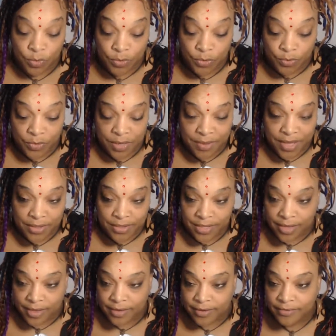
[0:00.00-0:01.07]
We pulled one about
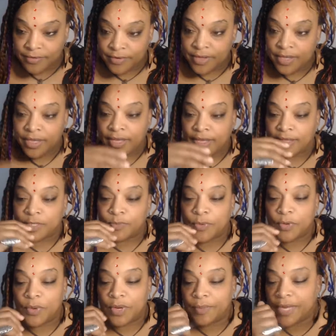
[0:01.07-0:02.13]
love. Let's
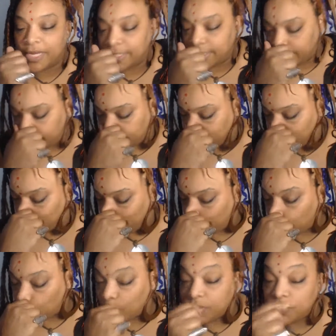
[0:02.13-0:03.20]
pull one about addiction.
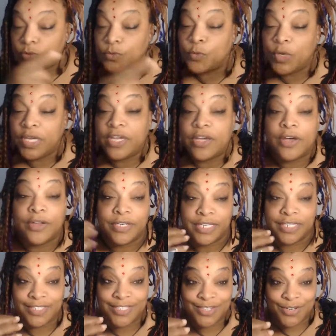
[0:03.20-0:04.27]
What do we all
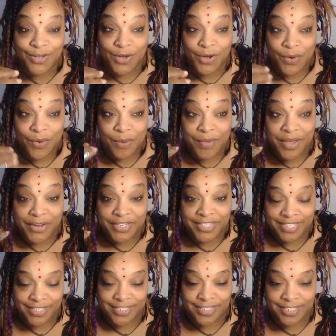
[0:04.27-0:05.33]
need to know about
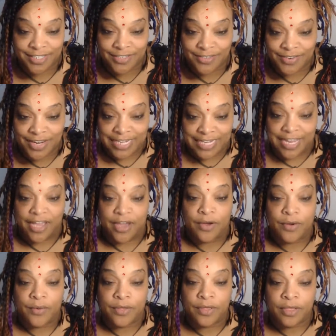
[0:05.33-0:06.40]
addiction right now?